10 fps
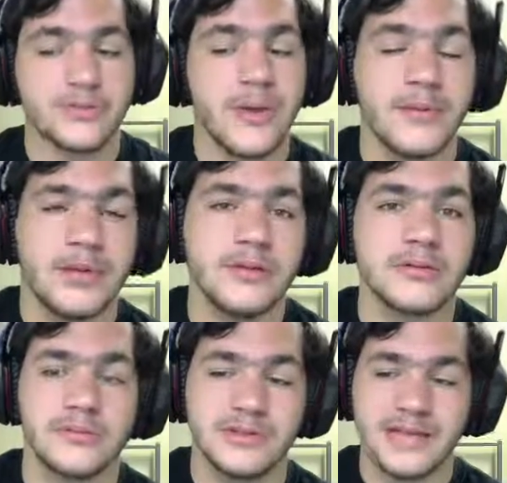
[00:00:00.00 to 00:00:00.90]
Probably
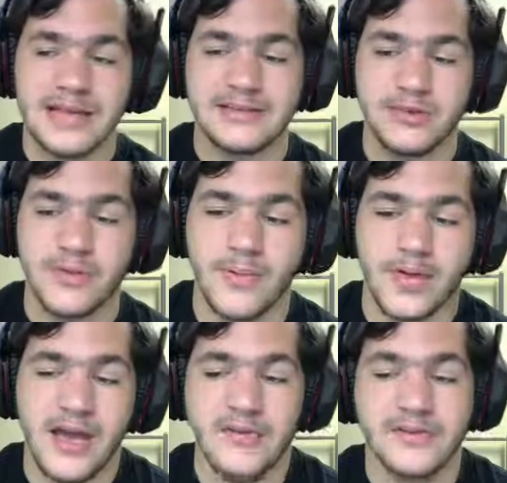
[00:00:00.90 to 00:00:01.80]
the stats it will probably
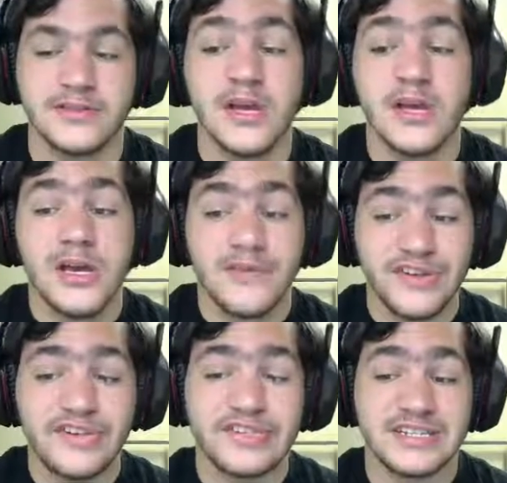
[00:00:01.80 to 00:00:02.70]
have is
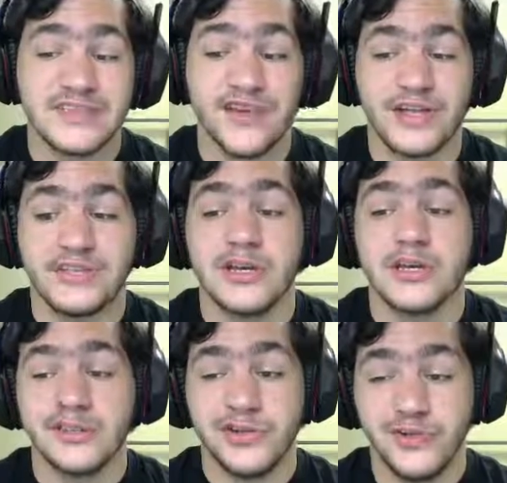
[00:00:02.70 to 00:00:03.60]
56 defense,
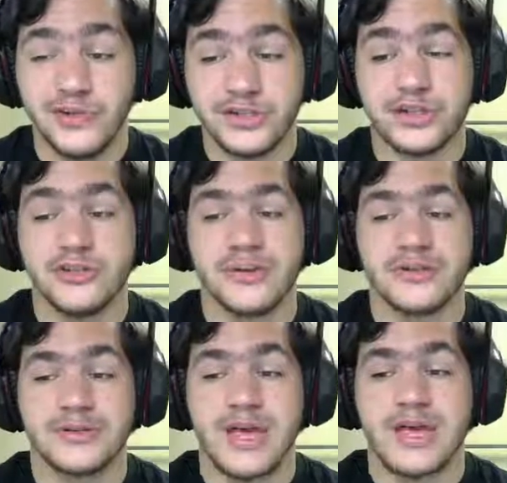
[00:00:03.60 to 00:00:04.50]
252
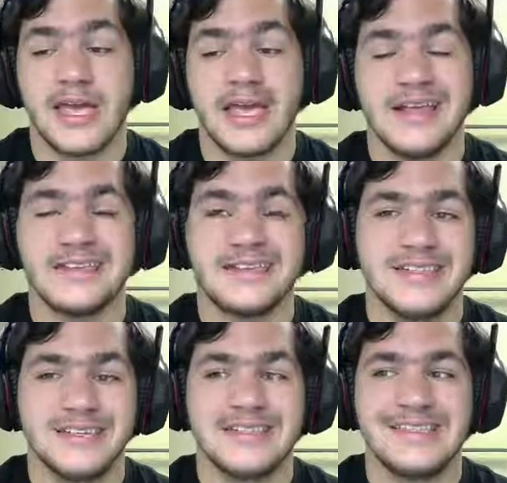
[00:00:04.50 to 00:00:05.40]
special attack, and
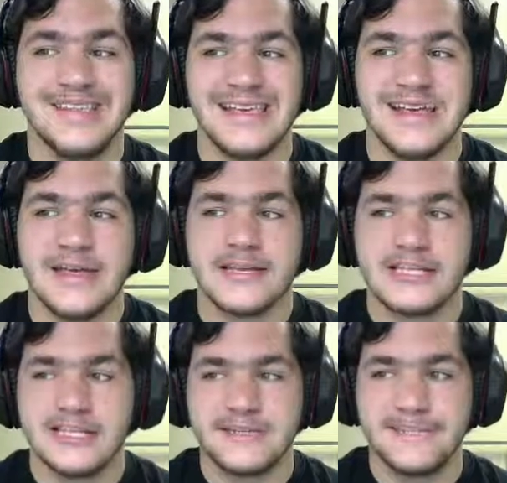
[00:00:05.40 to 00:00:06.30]
60
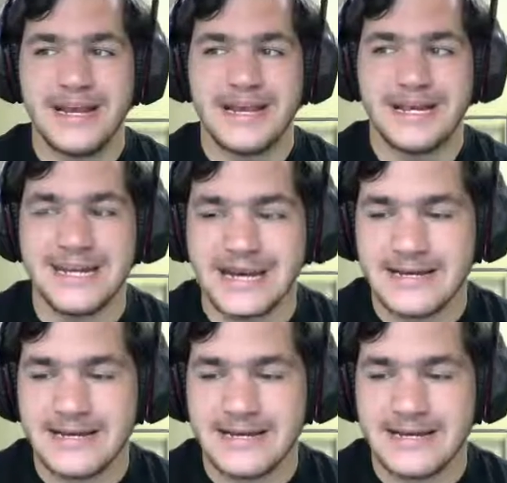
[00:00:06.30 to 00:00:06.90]
speed.